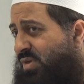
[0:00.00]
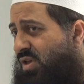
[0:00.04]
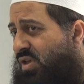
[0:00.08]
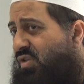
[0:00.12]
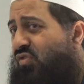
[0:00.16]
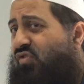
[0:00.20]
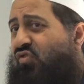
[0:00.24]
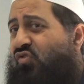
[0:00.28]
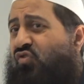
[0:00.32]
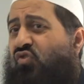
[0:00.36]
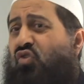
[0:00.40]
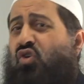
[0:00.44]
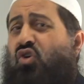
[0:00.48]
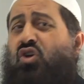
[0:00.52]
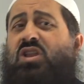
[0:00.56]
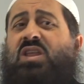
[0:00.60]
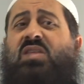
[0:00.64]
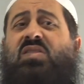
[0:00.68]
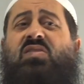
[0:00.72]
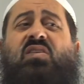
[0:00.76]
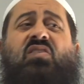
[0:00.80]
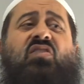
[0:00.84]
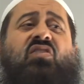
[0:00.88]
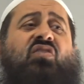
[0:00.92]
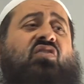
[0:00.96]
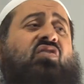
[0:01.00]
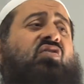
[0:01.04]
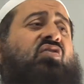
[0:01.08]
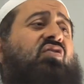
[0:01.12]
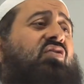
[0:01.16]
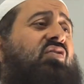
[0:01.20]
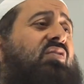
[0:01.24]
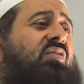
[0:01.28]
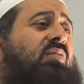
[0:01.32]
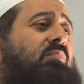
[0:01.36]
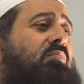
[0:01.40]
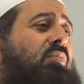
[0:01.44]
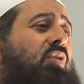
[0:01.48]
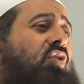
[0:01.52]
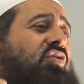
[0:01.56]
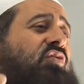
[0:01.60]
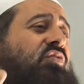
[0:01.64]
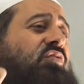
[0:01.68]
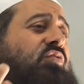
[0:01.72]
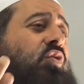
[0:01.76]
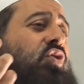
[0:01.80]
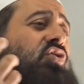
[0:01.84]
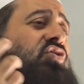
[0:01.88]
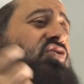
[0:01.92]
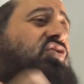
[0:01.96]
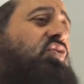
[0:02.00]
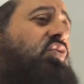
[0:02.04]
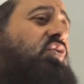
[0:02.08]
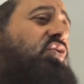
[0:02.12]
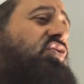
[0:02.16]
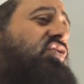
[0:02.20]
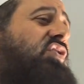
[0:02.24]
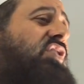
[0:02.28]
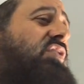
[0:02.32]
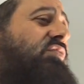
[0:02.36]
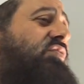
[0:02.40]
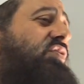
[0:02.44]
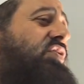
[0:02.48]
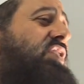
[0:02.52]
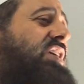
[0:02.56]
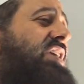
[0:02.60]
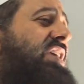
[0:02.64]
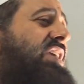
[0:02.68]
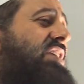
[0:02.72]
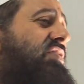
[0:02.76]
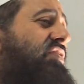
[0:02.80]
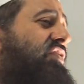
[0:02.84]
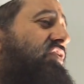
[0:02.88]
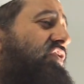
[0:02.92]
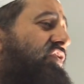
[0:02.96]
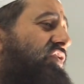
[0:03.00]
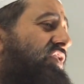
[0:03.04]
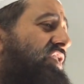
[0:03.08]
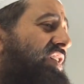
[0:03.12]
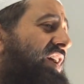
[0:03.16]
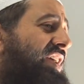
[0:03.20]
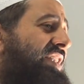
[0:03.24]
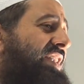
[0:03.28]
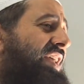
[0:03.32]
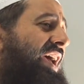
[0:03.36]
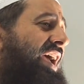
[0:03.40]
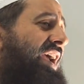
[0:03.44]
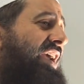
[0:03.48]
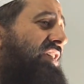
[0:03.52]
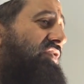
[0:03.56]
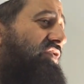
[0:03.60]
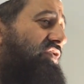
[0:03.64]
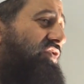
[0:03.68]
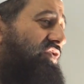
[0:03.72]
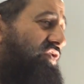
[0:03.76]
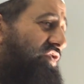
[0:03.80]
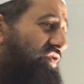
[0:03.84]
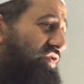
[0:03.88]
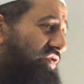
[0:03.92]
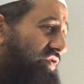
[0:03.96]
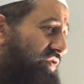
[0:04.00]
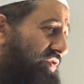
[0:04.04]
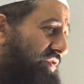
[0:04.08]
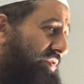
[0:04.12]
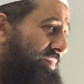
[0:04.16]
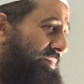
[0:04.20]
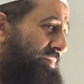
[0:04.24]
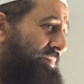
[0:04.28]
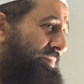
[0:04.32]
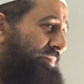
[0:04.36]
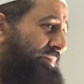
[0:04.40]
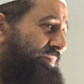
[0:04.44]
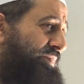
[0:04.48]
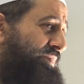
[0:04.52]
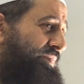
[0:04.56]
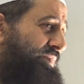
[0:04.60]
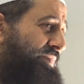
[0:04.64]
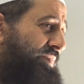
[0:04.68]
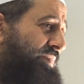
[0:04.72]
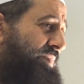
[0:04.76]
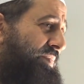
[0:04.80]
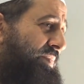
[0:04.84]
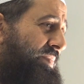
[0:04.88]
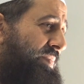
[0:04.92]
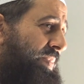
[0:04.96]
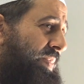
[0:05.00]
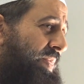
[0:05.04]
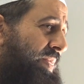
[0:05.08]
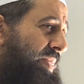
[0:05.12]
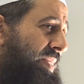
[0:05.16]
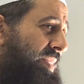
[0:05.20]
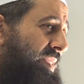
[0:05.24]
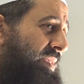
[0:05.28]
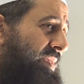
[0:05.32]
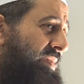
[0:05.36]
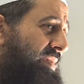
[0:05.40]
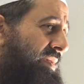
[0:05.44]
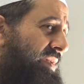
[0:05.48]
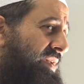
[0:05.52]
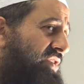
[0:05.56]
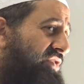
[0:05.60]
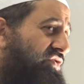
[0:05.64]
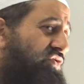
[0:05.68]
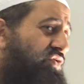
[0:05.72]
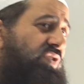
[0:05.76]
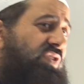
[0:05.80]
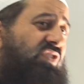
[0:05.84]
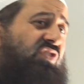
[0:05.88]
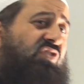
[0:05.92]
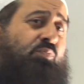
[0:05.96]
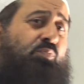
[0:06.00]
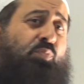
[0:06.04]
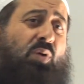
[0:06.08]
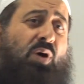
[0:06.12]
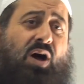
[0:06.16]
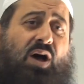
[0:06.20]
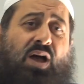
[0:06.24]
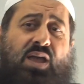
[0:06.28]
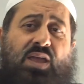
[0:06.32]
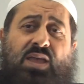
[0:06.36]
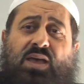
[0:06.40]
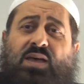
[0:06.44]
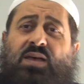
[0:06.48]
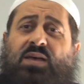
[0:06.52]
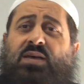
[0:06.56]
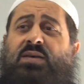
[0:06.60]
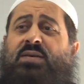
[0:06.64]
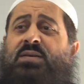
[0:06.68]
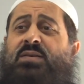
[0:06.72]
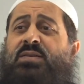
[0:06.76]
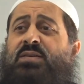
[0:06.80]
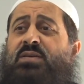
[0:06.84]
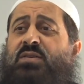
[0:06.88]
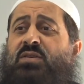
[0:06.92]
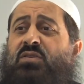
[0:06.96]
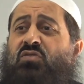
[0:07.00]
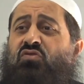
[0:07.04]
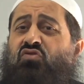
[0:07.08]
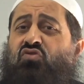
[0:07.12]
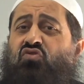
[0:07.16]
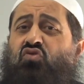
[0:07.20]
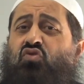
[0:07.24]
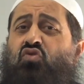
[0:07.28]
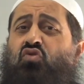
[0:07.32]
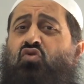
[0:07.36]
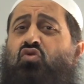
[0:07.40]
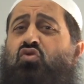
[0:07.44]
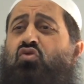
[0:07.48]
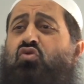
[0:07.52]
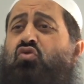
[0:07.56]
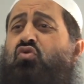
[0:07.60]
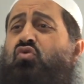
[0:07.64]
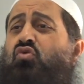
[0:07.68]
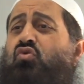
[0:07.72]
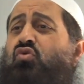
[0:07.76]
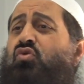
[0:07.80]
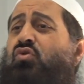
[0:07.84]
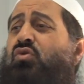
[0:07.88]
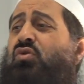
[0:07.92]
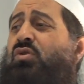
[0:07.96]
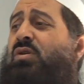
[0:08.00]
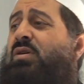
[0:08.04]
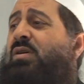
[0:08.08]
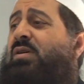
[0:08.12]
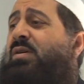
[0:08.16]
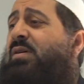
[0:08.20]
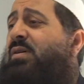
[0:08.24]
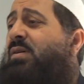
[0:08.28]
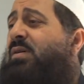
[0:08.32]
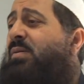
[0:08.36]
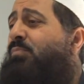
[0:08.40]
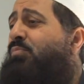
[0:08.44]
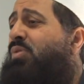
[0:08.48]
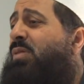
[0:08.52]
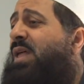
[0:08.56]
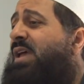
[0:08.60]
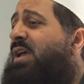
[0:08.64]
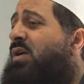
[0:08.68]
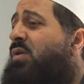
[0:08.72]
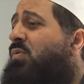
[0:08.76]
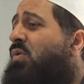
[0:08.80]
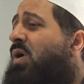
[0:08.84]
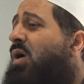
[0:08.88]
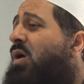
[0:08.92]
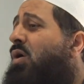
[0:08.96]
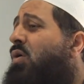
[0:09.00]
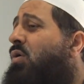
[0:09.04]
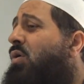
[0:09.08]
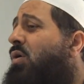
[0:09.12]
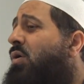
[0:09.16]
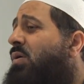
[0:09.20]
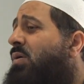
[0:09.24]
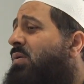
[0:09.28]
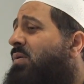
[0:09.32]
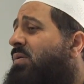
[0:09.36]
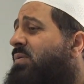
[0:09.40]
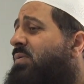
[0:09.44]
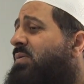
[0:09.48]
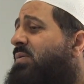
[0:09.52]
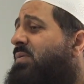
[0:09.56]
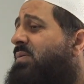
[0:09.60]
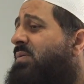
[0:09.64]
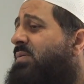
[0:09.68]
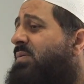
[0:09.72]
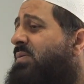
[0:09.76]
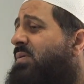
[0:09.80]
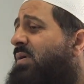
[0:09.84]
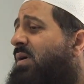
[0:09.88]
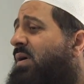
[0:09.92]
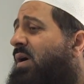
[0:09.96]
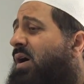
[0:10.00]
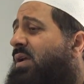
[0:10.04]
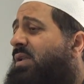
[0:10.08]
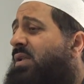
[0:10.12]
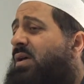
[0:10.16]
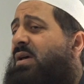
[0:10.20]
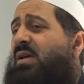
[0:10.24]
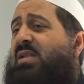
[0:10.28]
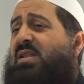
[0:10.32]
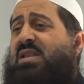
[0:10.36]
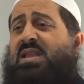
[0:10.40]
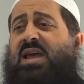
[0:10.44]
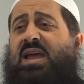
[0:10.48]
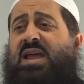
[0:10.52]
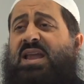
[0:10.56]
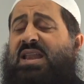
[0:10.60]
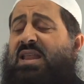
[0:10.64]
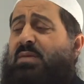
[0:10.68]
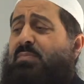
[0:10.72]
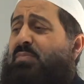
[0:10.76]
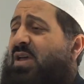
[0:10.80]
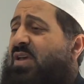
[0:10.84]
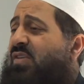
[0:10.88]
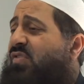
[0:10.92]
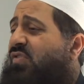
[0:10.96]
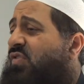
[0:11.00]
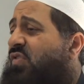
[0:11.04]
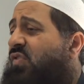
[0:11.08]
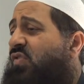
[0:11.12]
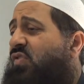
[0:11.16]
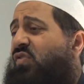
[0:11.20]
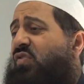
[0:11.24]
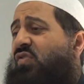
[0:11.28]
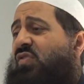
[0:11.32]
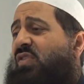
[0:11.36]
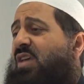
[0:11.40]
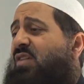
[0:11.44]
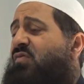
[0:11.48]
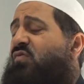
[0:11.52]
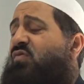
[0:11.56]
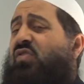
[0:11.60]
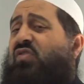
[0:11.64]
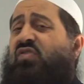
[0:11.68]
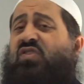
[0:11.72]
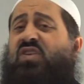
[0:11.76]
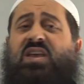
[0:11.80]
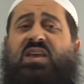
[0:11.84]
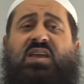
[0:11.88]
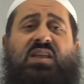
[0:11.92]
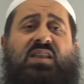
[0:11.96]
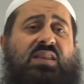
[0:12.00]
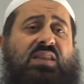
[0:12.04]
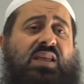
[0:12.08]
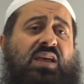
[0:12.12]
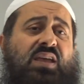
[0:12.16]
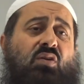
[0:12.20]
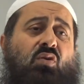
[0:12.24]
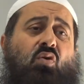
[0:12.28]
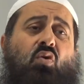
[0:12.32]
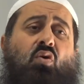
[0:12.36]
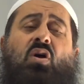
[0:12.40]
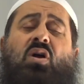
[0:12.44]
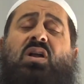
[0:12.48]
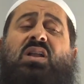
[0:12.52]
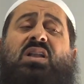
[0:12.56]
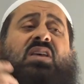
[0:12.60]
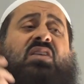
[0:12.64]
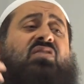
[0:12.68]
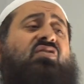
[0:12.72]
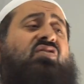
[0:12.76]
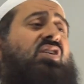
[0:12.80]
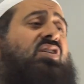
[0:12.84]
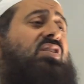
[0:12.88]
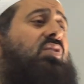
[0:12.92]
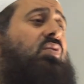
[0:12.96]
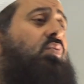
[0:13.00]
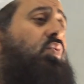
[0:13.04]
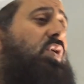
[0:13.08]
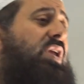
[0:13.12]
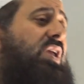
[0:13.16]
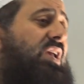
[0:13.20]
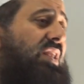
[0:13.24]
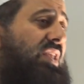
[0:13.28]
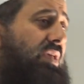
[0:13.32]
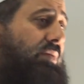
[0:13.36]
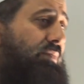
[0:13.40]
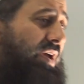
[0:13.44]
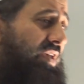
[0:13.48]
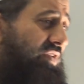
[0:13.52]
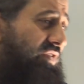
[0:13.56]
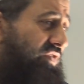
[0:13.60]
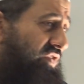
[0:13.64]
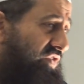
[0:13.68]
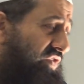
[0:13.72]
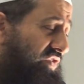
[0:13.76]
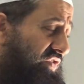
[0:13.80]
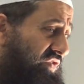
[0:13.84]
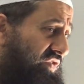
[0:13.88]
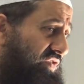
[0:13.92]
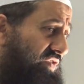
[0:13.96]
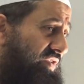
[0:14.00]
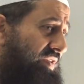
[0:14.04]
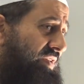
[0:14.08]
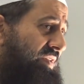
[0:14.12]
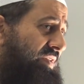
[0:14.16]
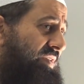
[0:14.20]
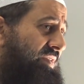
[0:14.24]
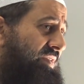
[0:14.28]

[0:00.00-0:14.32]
concerning this most virtuous of deeds and acts. He should aspire to play a role on a daily basis, every second day, or at least on a weekly basis,